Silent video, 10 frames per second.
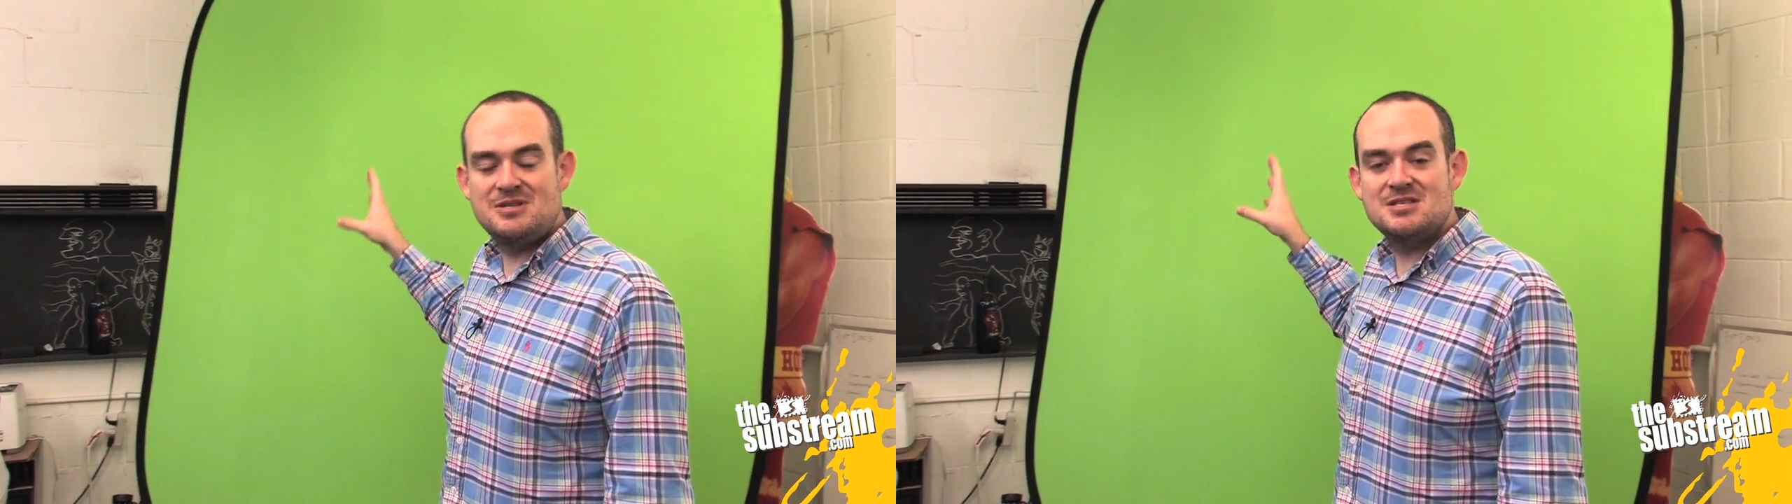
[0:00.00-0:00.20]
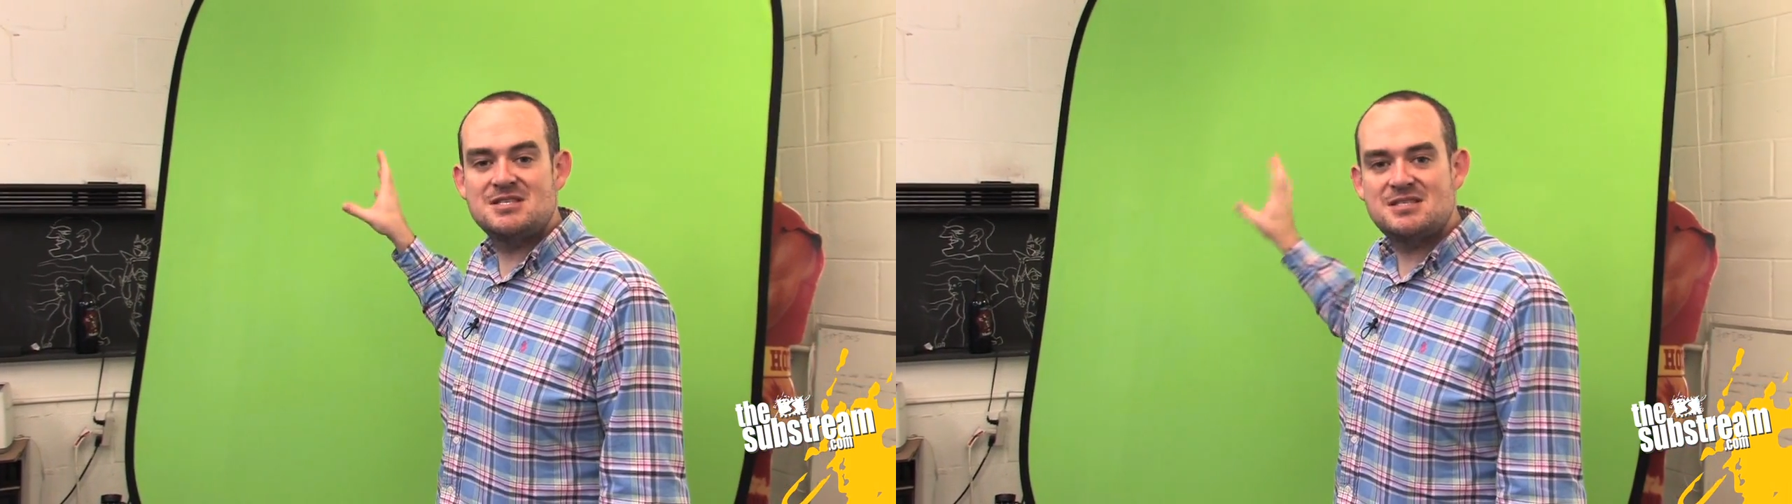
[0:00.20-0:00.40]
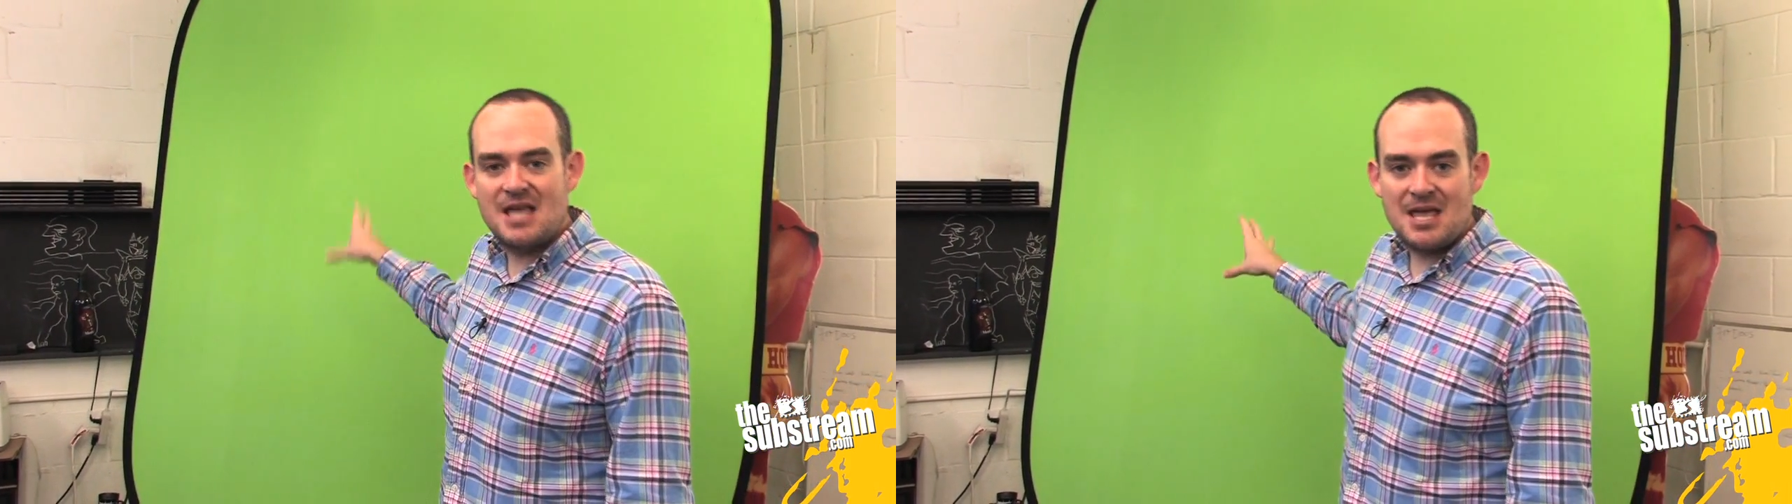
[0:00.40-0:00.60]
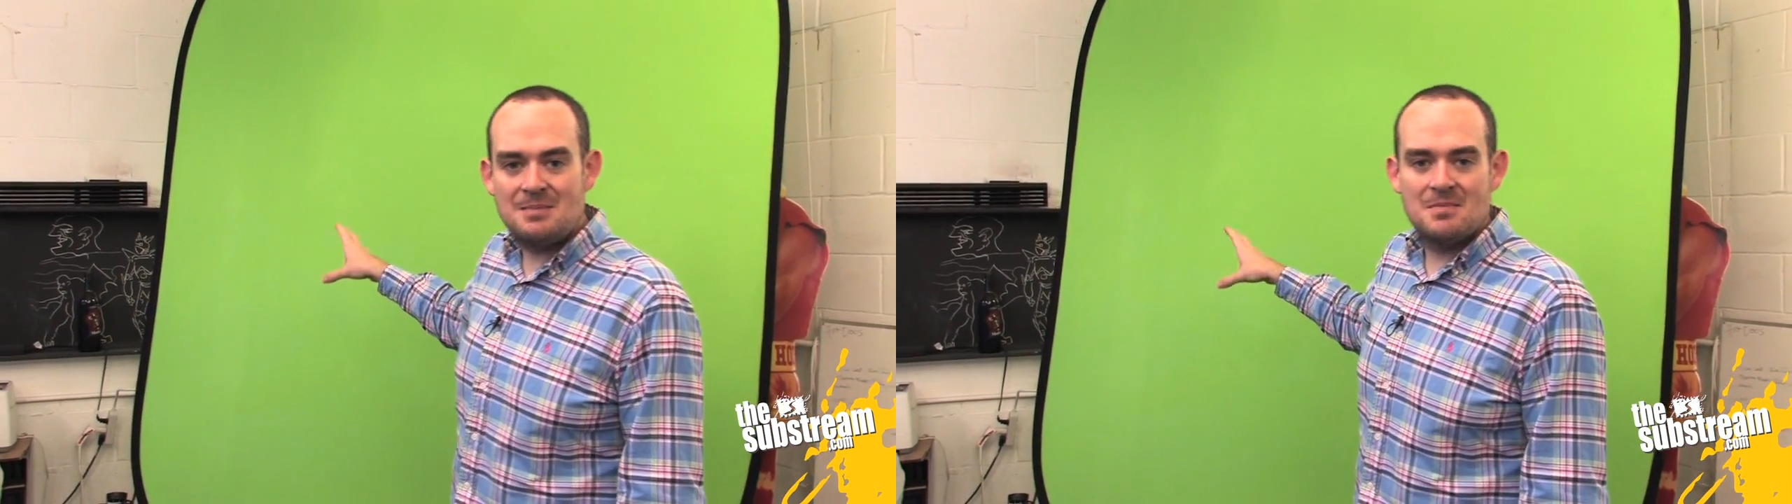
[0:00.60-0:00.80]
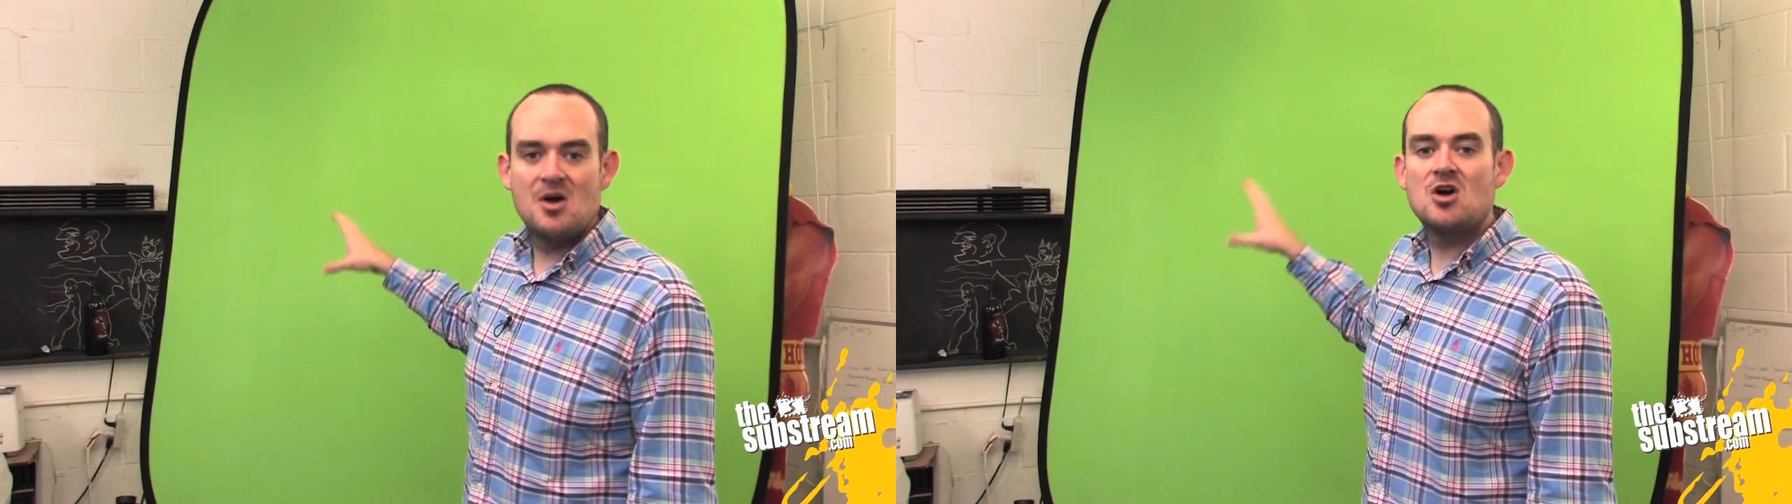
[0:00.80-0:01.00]
be the
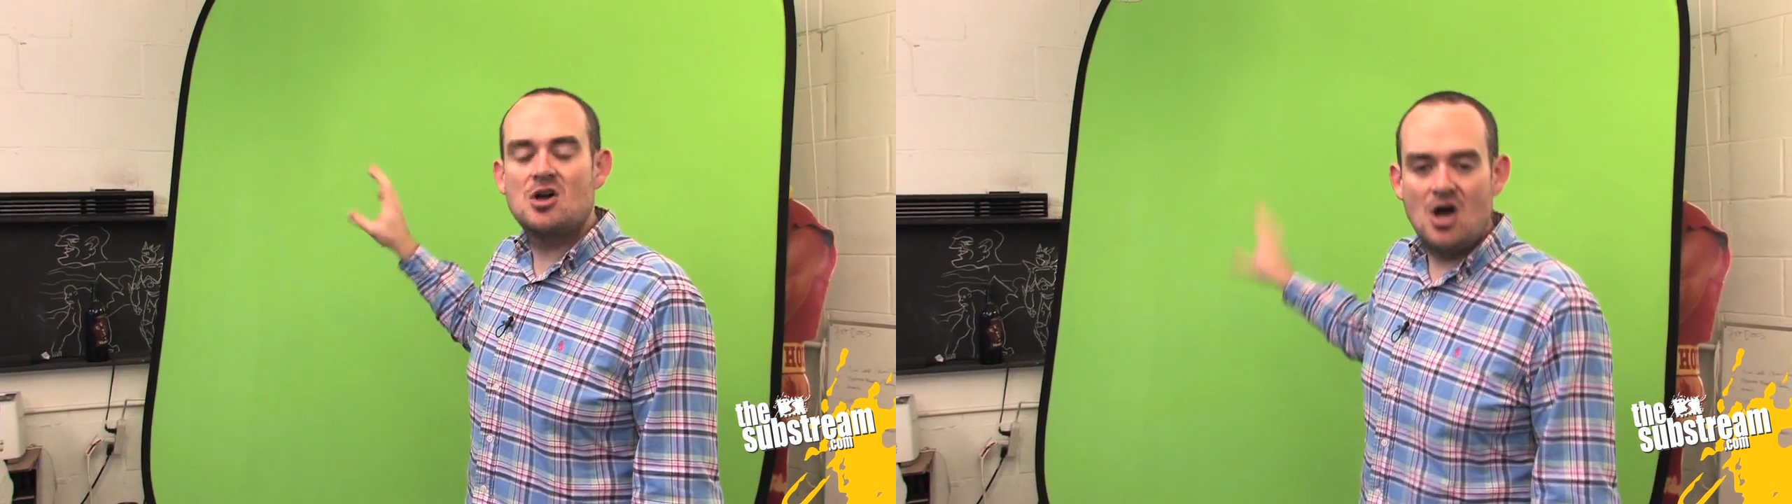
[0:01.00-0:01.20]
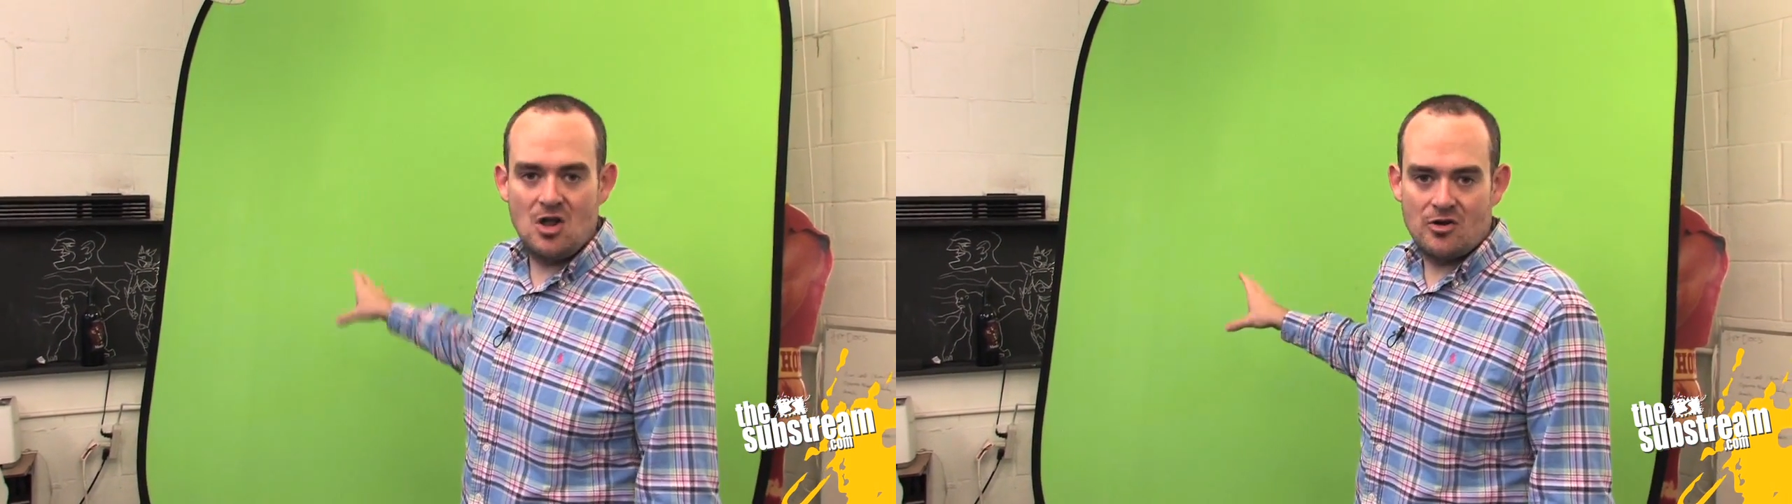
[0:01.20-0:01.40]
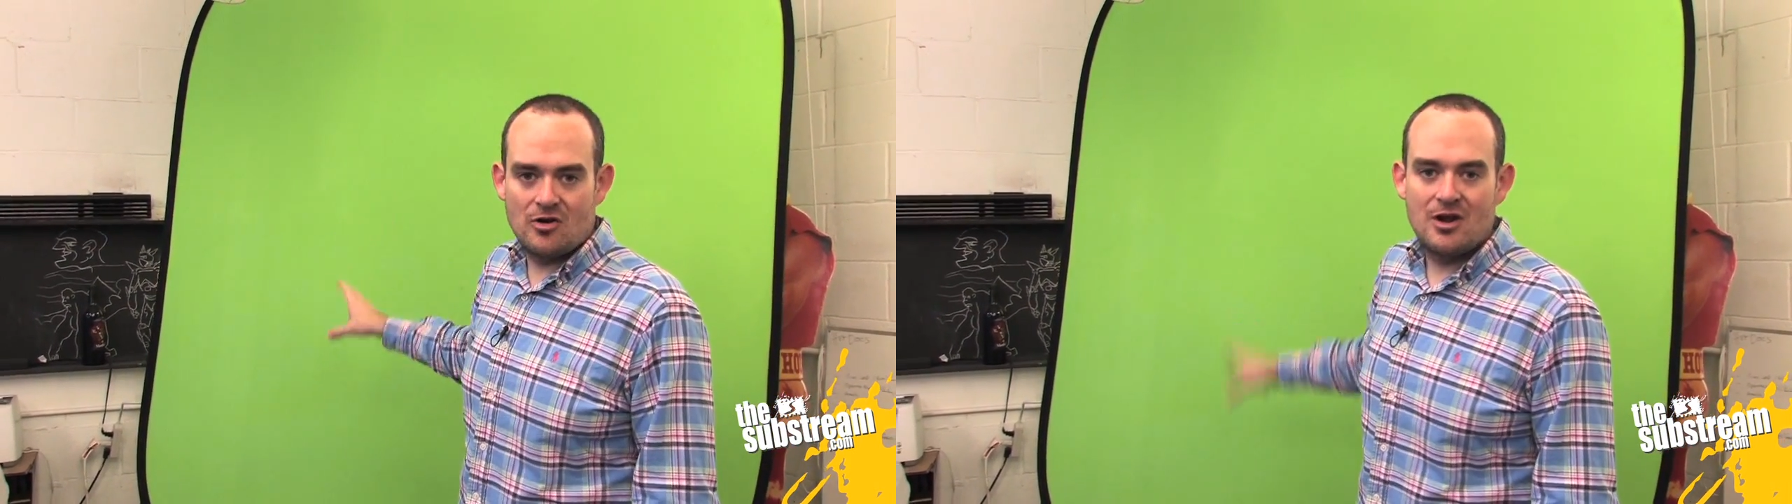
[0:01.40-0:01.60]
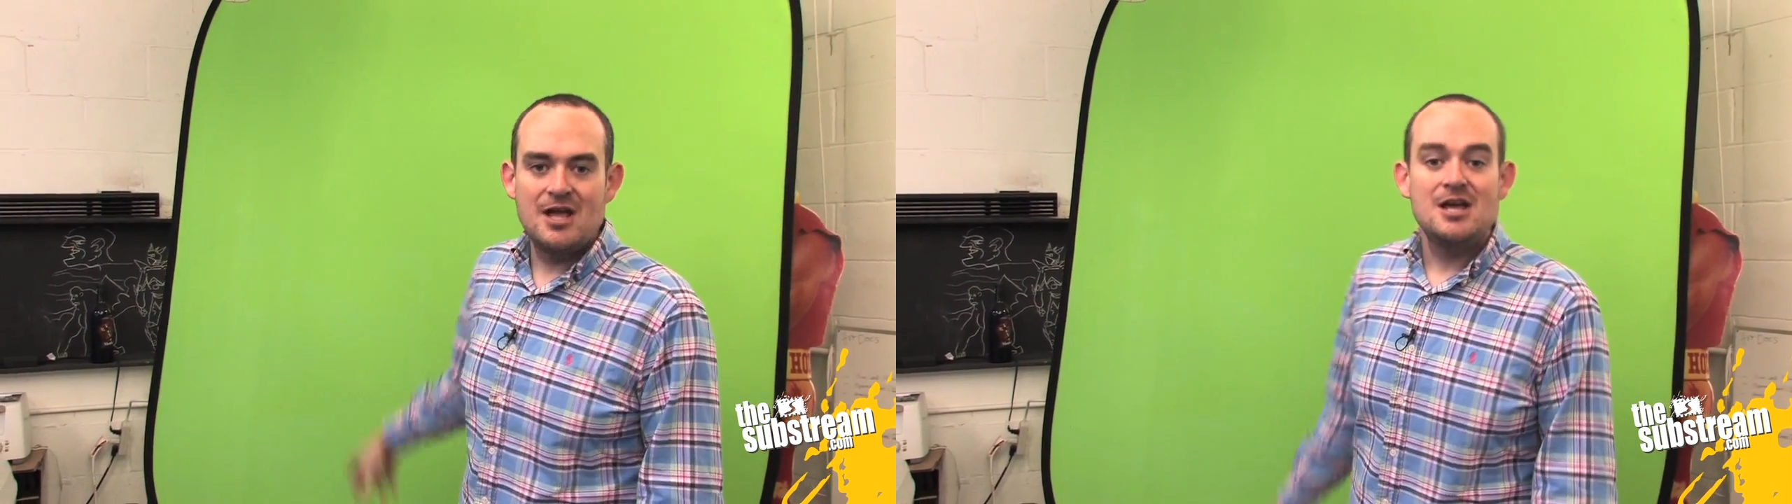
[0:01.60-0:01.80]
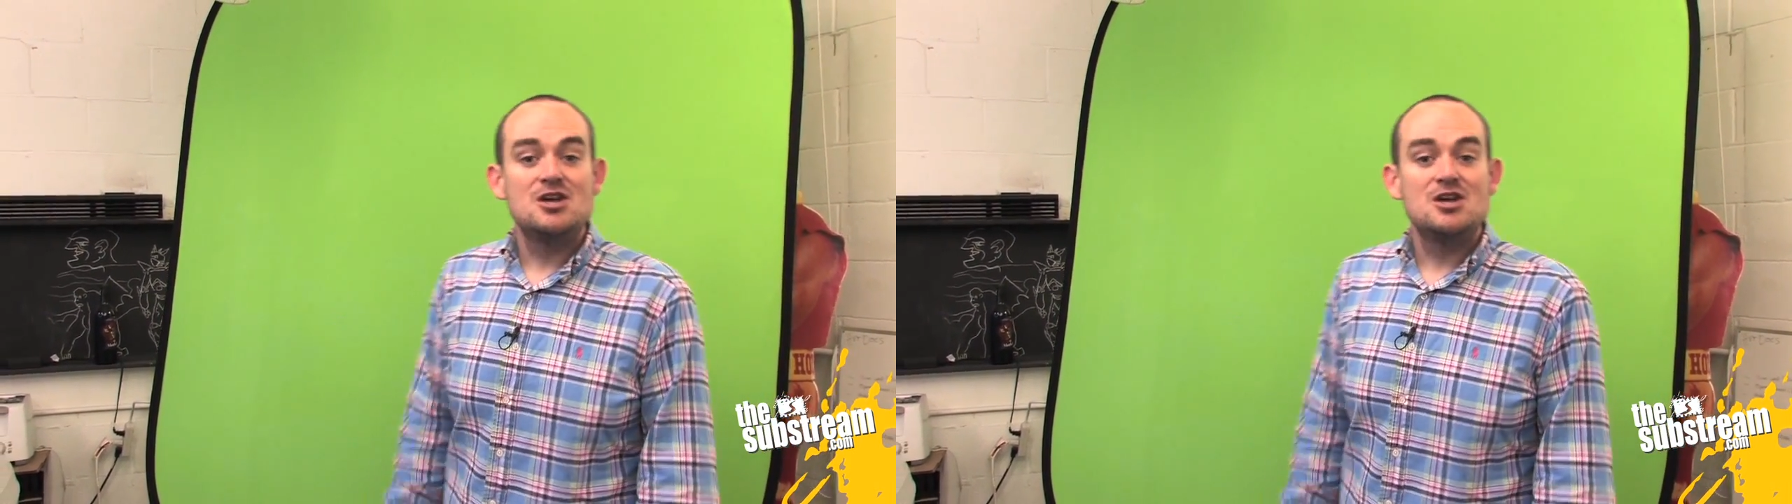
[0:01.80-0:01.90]
same color